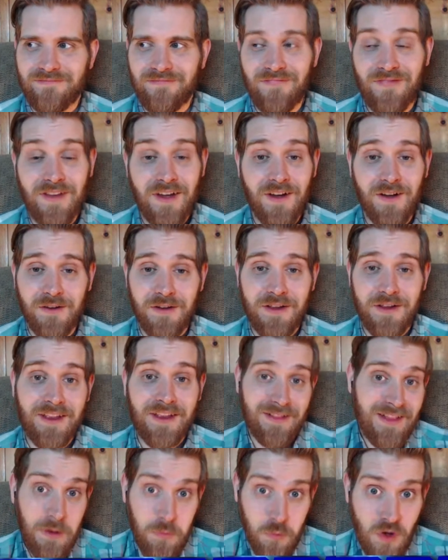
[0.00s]
No,
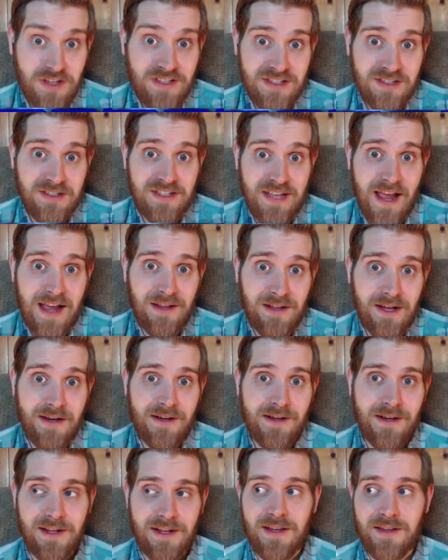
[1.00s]
it was the
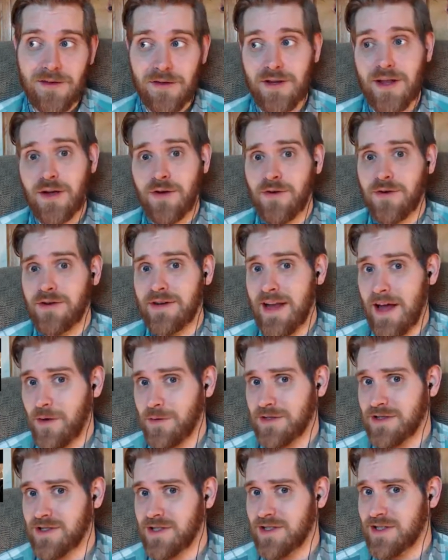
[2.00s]
tagline. And then they're like, now
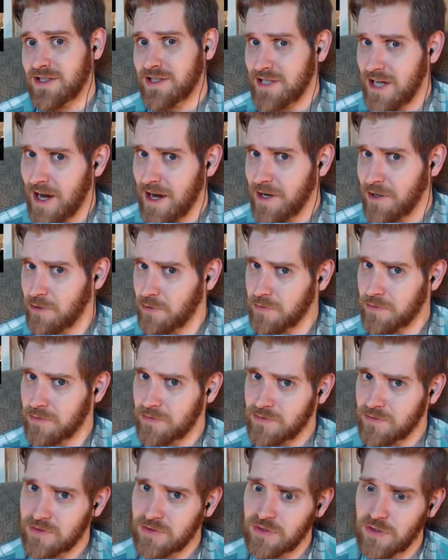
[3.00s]
it's the title.
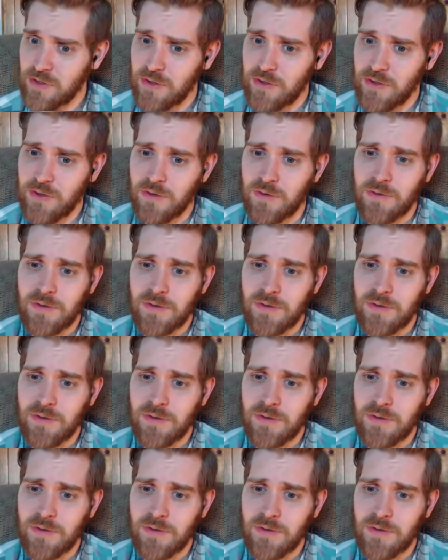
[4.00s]
So,